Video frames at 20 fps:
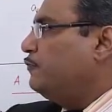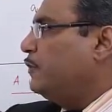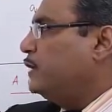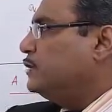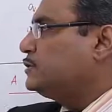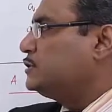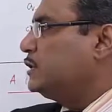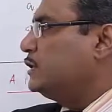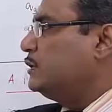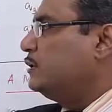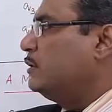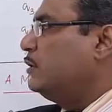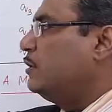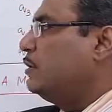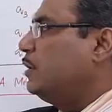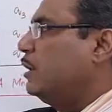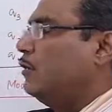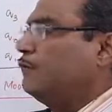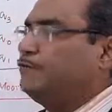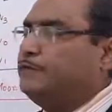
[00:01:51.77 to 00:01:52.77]
function
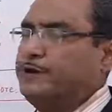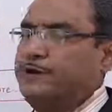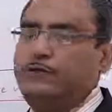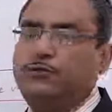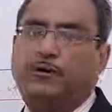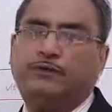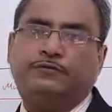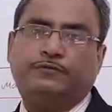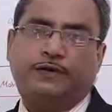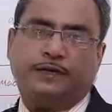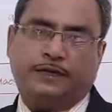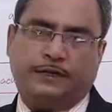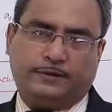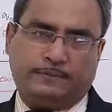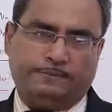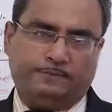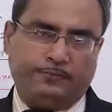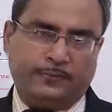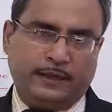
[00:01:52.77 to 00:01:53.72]
of q of t.